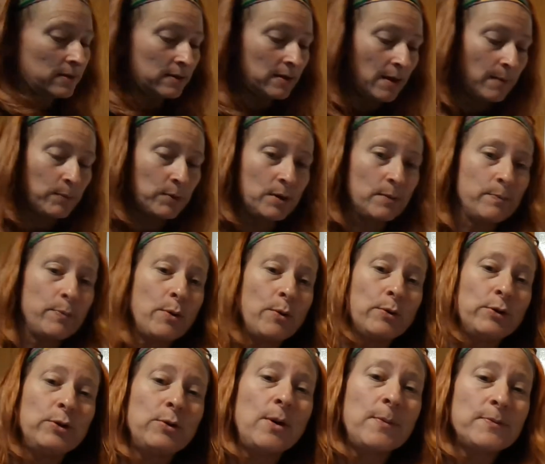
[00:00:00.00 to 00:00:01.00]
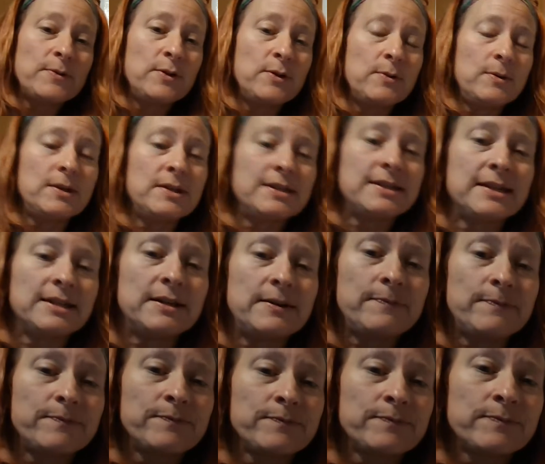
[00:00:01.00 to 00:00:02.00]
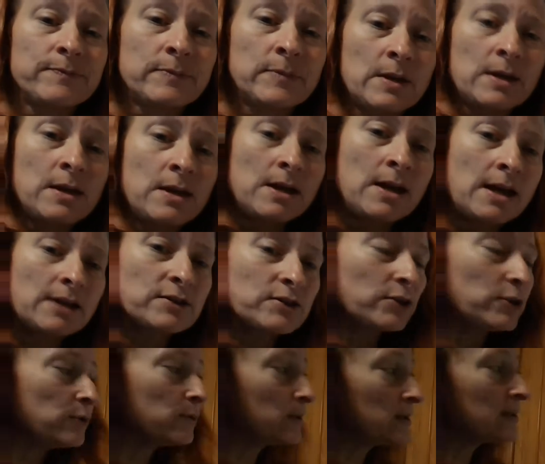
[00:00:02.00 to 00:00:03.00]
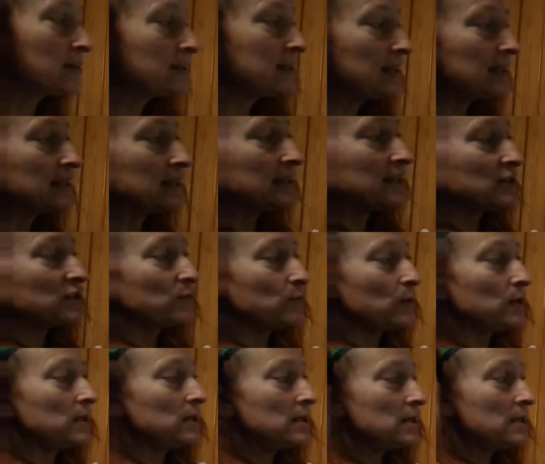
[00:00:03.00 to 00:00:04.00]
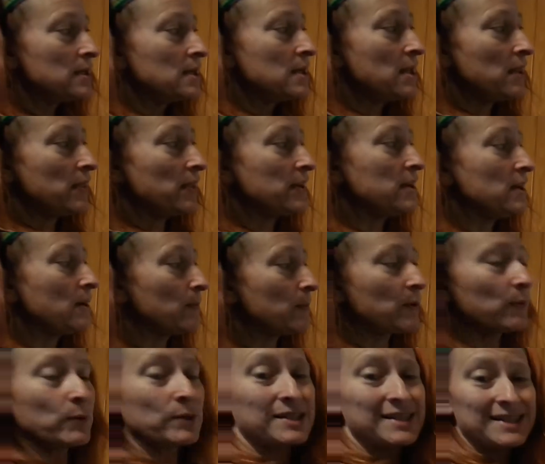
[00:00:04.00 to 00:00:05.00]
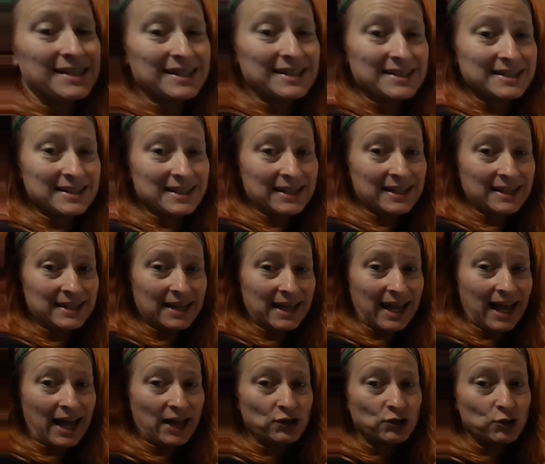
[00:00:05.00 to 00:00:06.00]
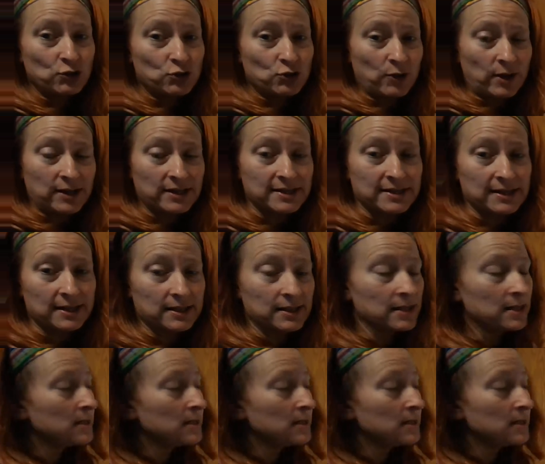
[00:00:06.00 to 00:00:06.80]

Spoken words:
I'm going to pull you up so you can see it. So you can see in this one, the number was 16. They had you trace it.